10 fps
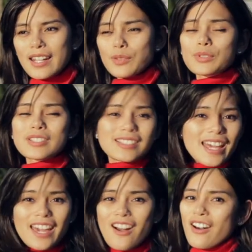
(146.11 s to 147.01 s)
and it will
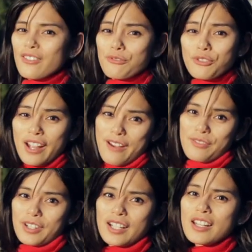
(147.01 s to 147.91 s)
stay on
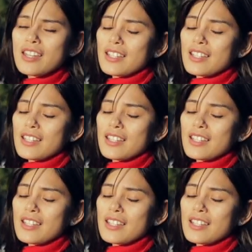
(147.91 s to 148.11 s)
forever.